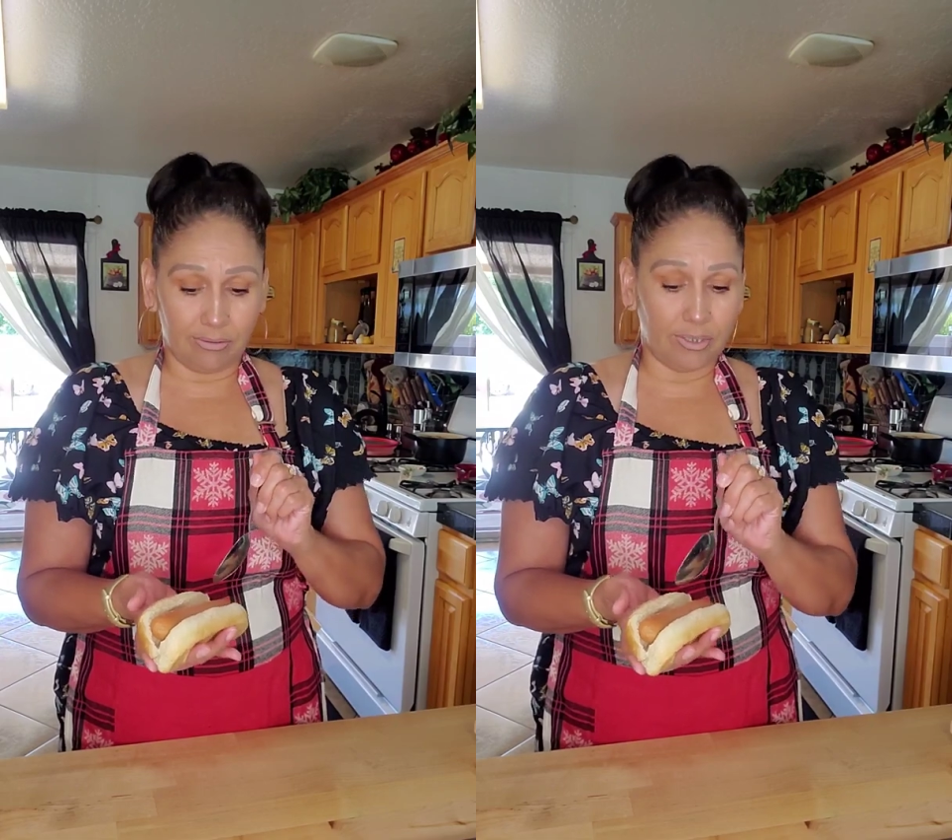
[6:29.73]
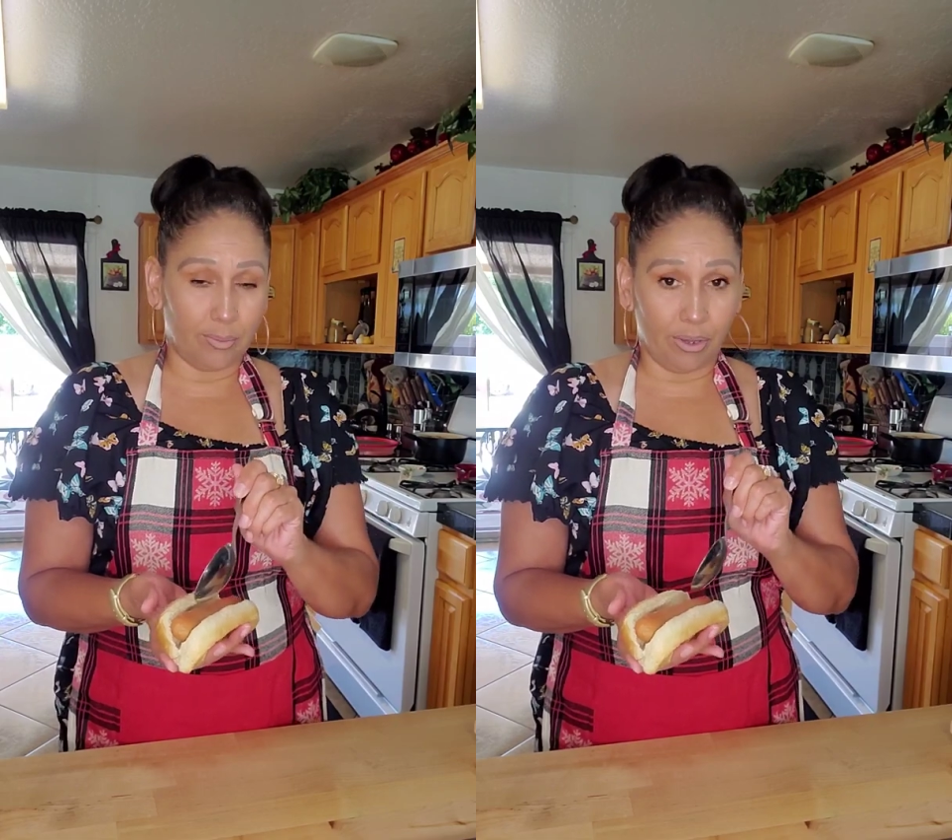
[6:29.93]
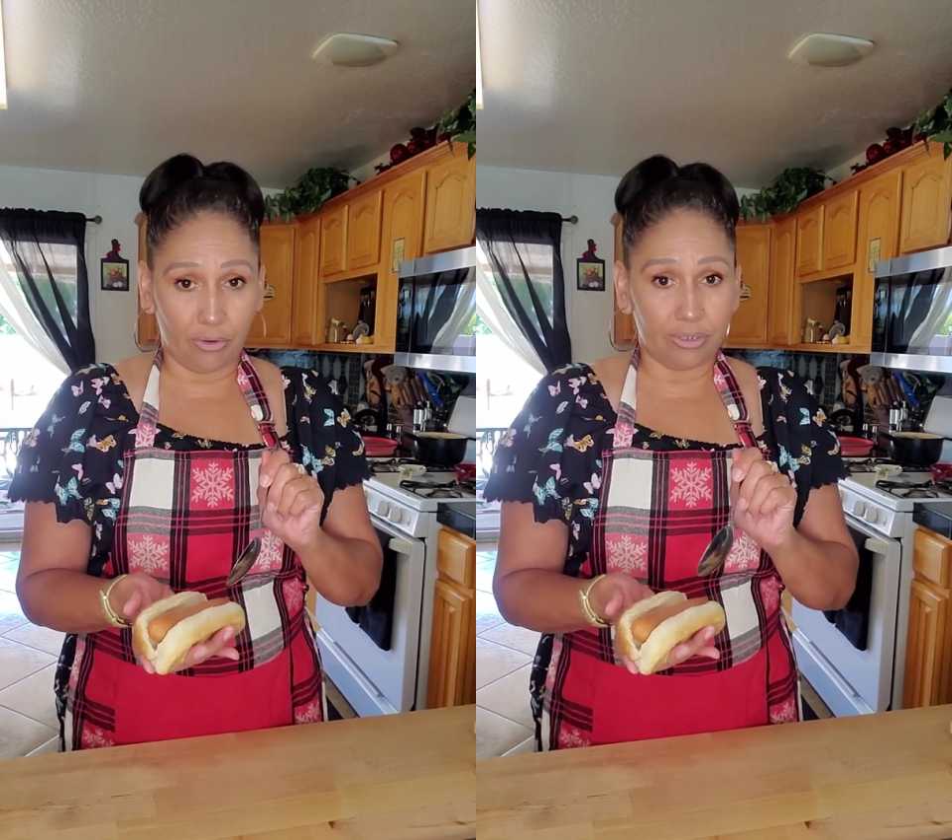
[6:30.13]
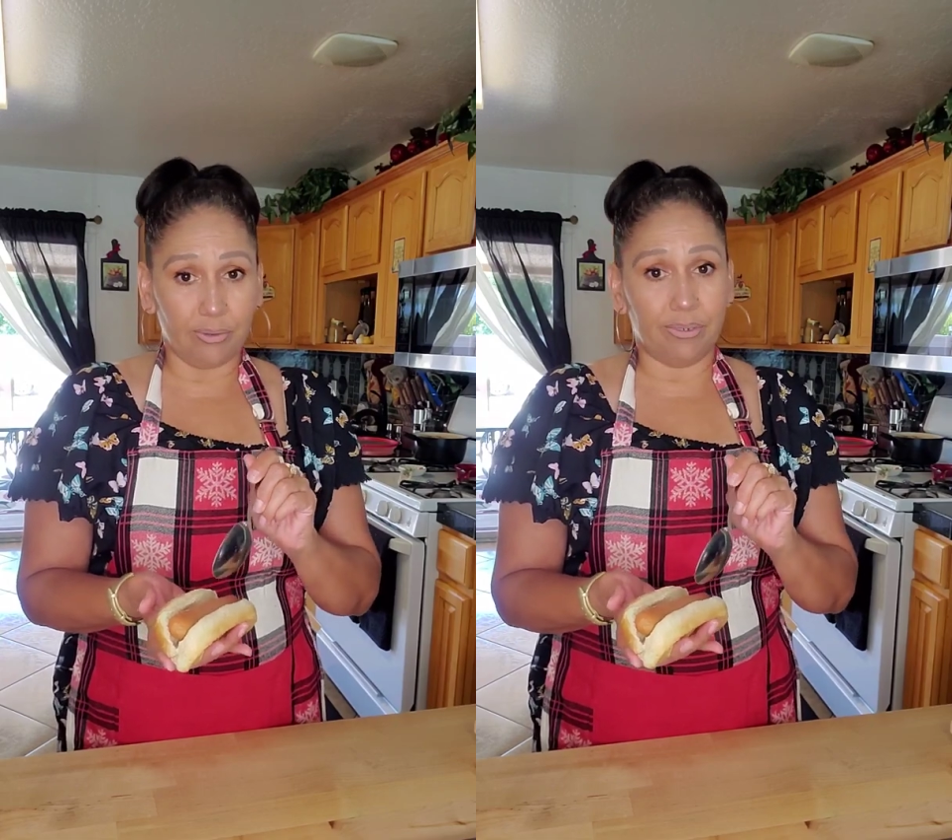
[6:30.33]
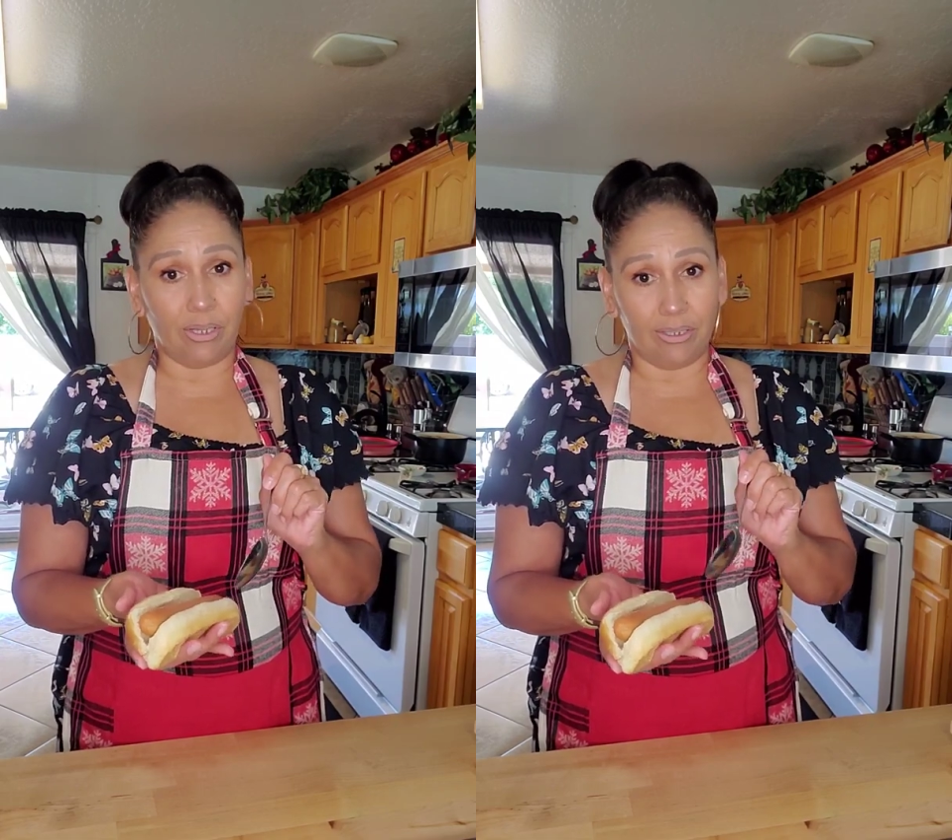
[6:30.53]
smother
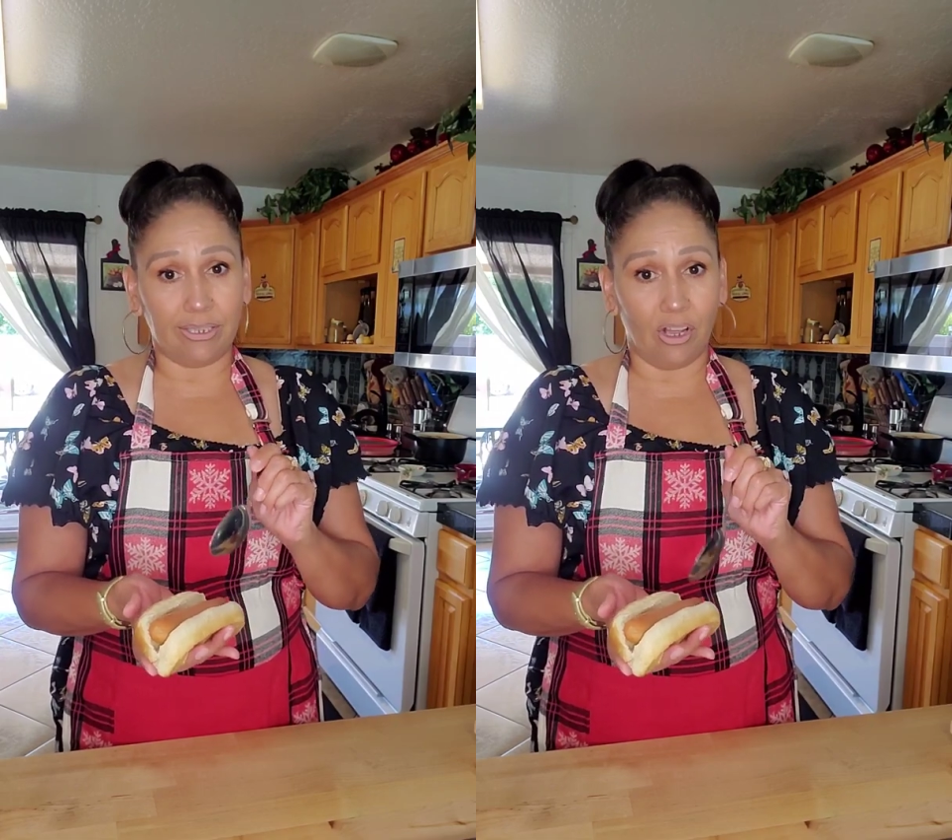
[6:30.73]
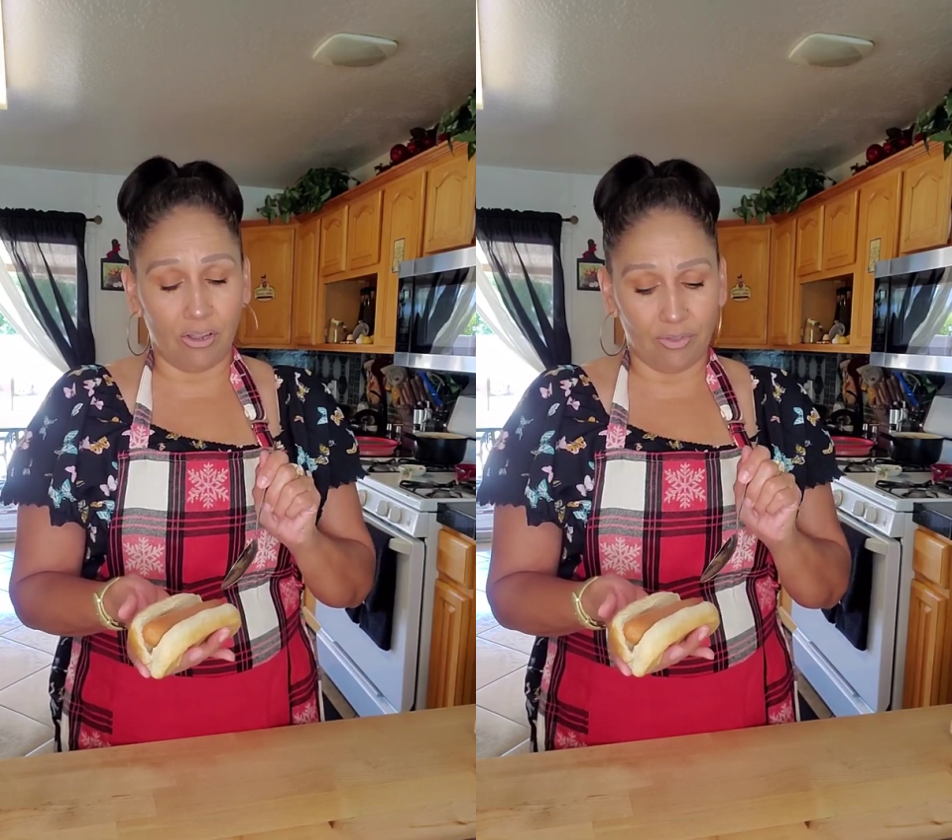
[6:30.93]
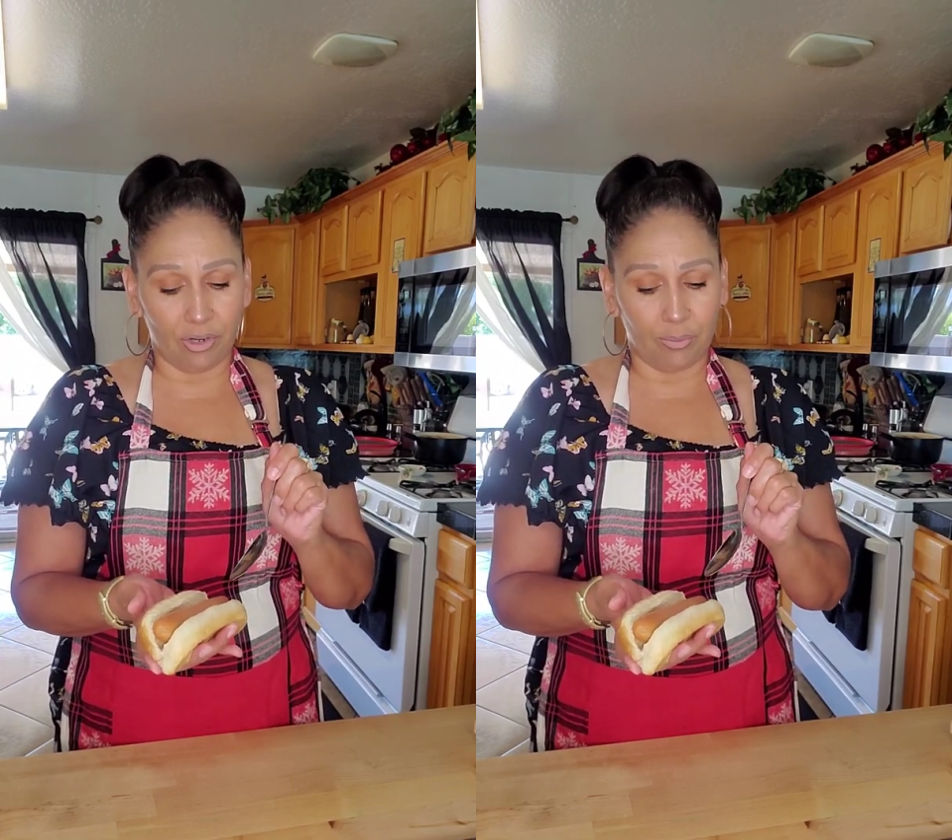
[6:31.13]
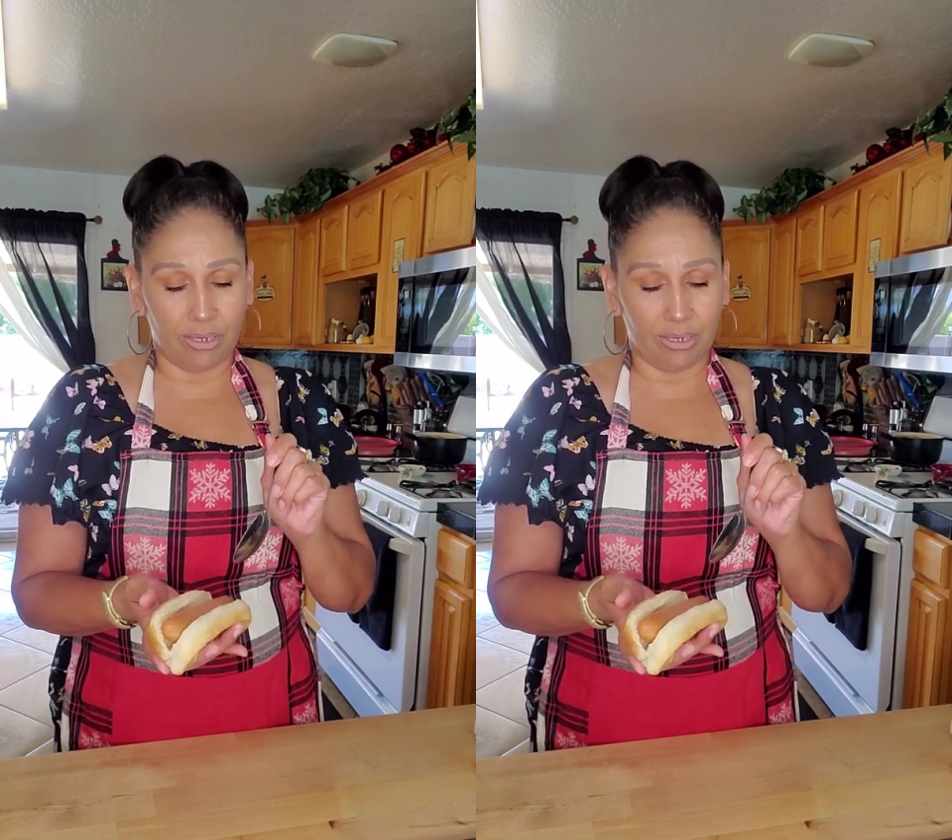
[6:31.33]
some sauce on there,